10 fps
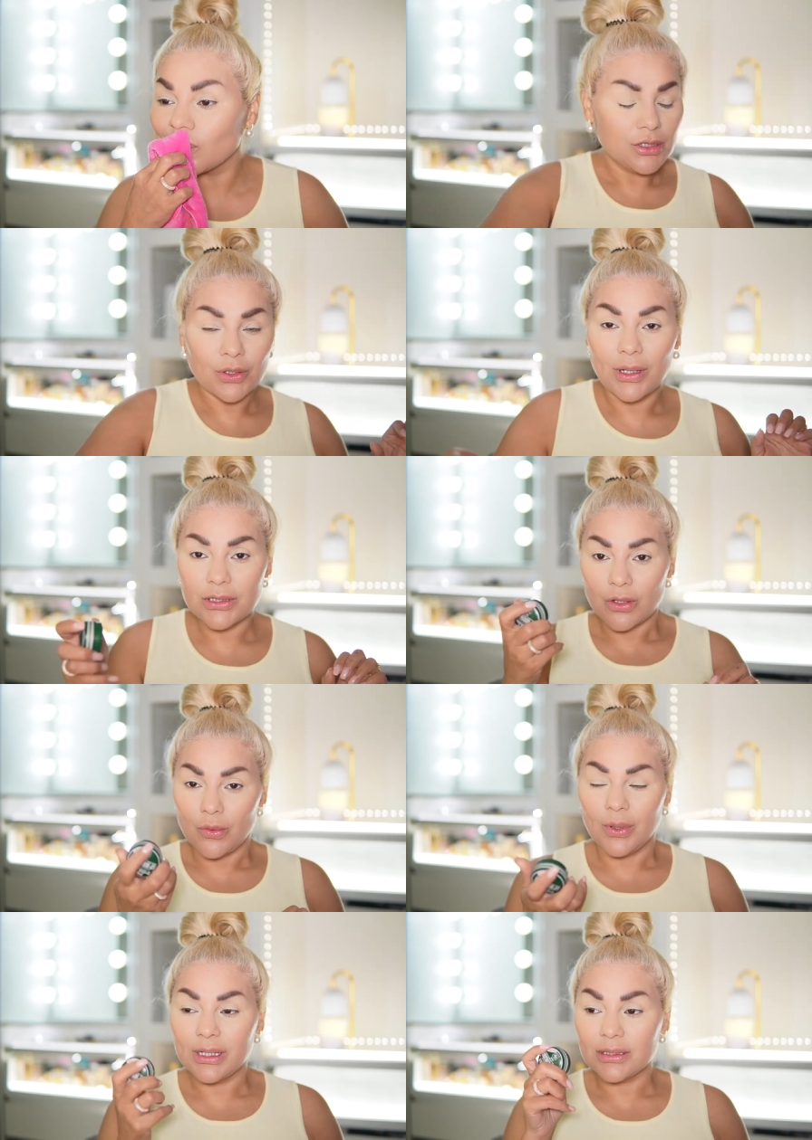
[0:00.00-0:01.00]
So as
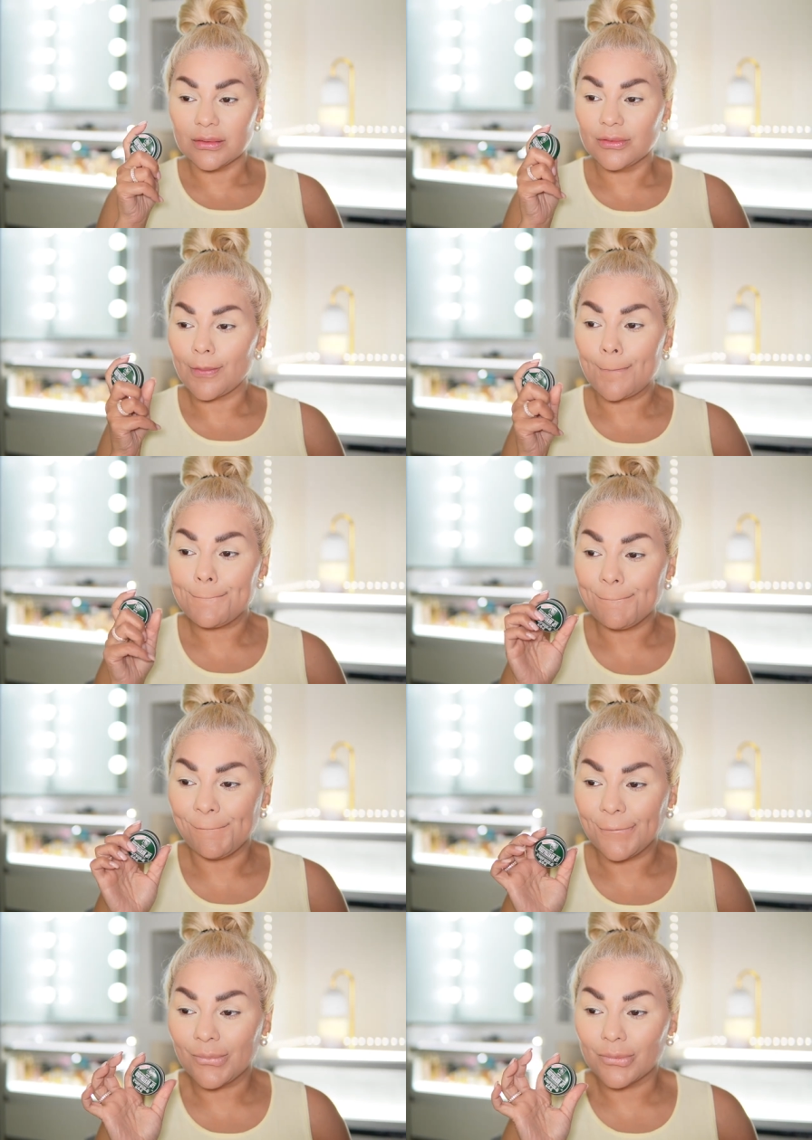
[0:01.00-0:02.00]
always,
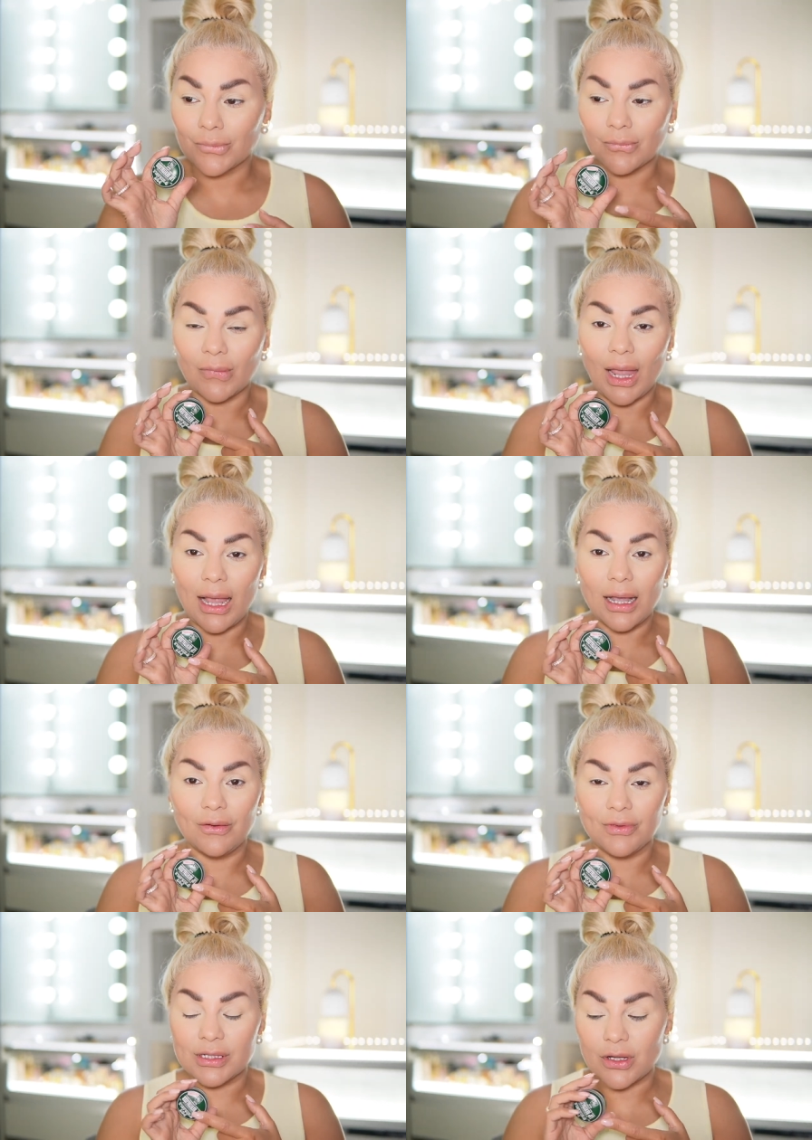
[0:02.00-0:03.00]
I have
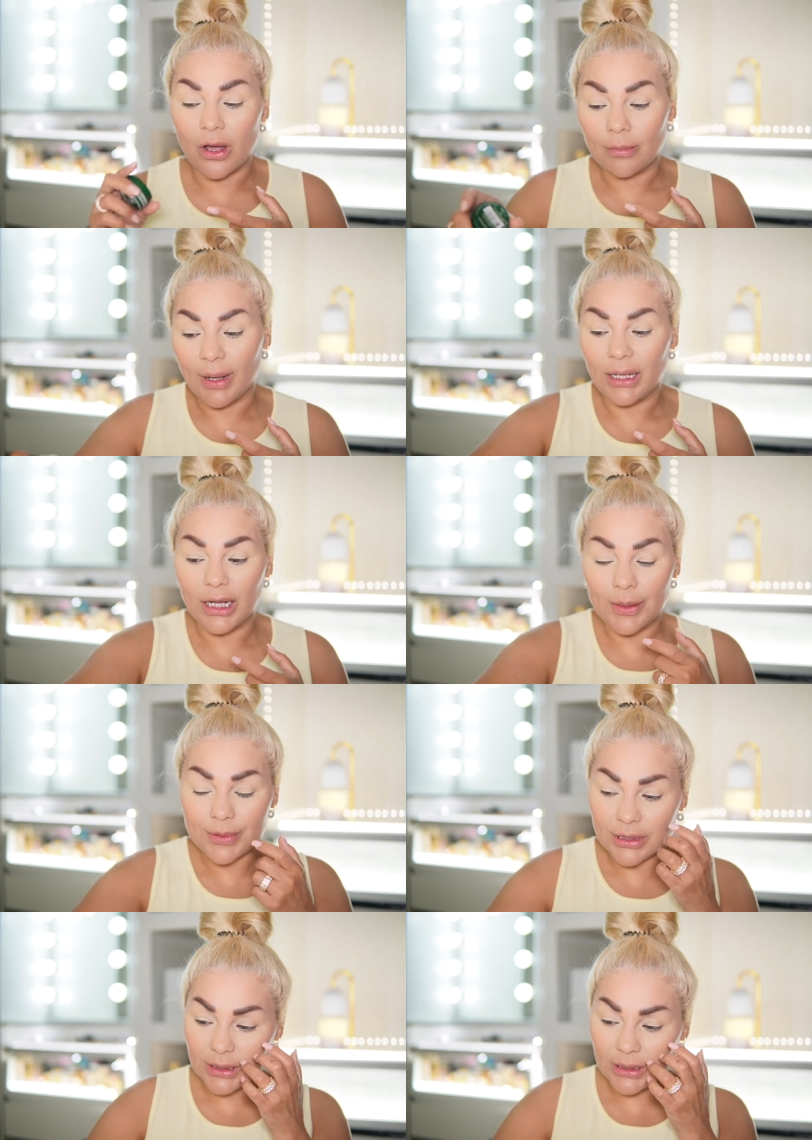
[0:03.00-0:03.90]
this on my lips.